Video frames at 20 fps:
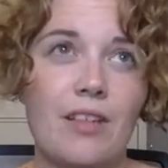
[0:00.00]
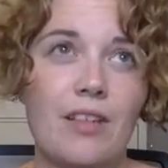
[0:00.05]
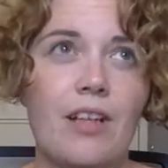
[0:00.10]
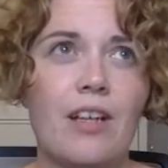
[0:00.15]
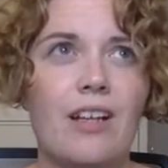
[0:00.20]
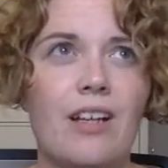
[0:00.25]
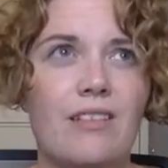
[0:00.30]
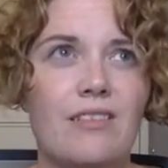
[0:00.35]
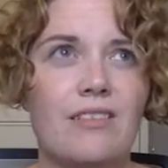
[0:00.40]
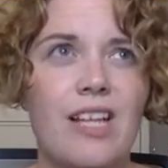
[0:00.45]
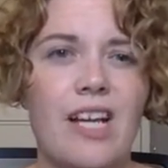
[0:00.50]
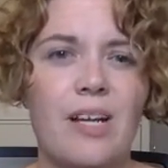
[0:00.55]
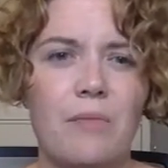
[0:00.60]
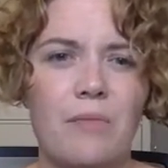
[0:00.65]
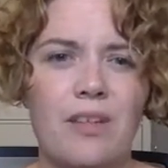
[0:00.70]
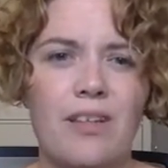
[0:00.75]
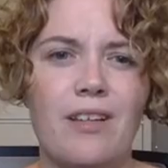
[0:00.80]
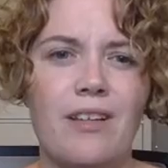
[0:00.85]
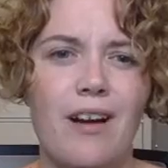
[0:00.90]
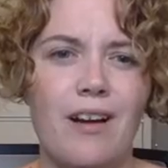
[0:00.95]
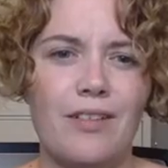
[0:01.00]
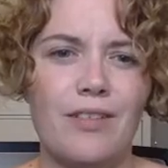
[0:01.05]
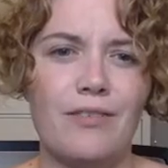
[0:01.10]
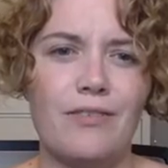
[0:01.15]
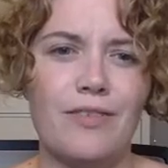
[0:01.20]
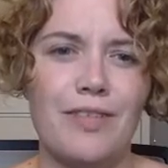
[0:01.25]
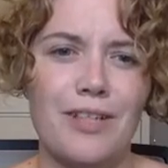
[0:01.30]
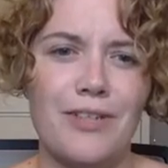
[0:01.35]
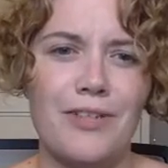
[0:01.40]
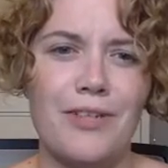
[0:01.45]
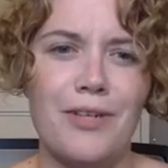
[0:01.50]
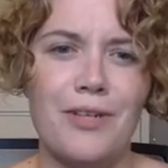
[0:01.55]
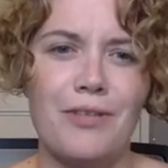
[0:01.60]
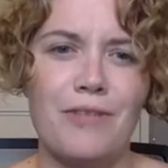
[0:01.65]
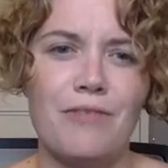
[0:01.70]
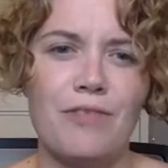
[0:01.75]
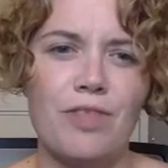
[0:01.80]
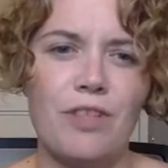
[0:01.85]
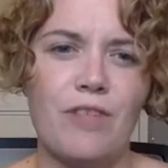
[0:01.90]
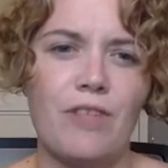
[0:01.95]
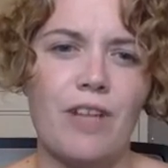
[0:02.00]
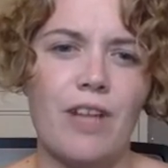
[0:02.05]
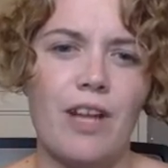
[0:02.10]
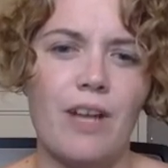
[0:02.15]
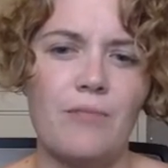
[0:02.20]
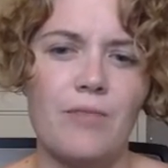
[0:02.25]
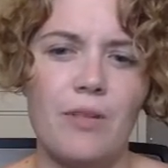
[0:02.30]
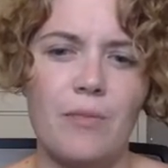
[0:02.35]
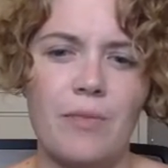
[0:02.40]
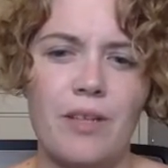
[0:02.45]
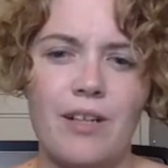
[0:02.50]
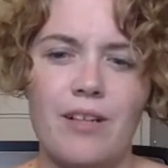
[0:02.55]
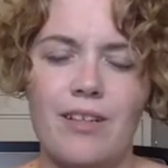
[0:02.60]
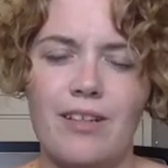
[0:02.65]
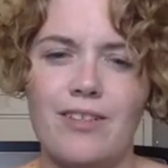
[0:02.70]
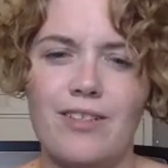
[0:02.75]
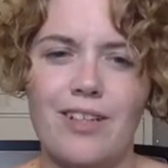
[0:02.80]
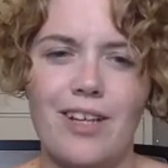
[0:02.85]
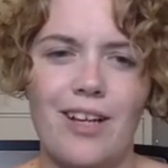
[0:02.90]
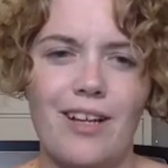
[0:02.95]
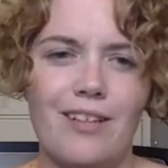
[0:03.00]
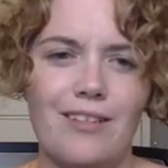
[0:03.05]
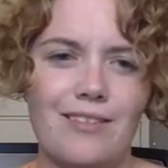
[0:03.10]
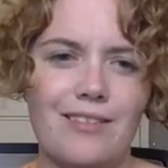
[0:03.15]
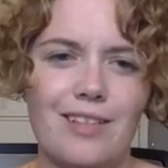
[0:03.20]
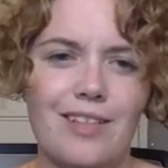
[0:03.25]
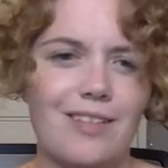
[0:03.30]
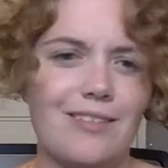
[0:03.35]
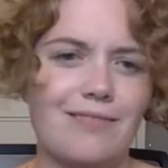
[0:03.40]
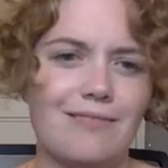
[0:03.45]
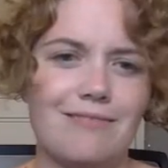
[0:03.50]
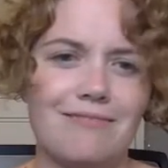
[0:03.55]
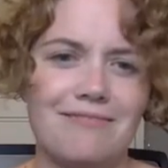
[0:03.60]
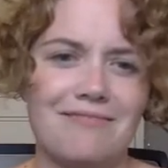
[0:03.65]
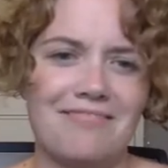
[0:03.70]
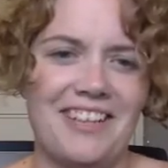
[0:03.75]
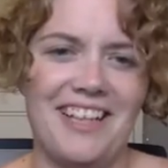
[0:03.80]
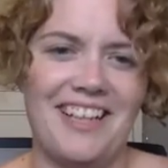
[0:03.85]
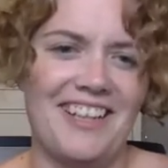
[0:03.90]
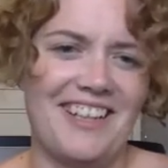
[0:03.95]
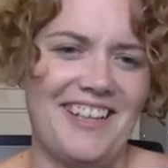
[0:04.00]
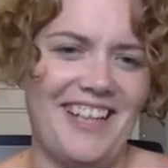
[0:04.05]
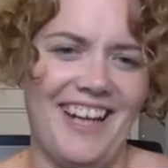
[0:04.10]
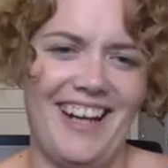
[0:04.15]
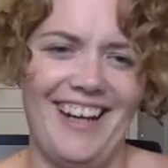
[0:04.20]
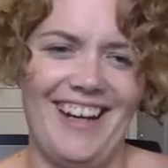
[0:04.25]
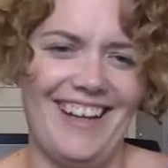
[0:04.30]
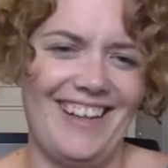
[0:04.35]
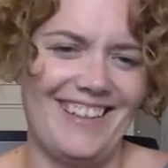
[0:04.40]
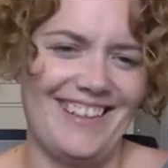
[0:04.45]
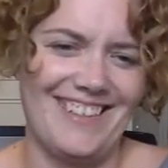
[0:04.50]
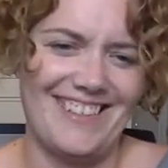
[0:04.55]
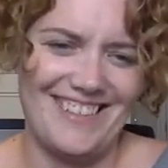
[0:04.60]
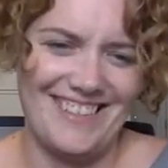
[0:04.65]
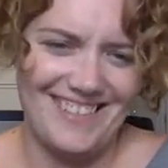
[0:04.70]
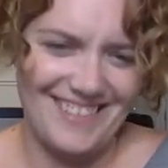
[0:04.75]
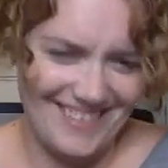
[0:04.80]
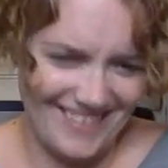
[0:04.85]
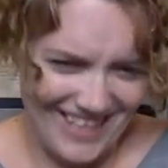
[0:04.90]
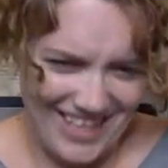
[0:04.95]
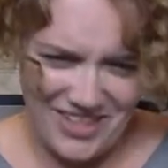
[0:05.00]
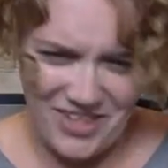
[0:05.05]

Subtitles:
And take them to the doctor if they start shoving items up there that they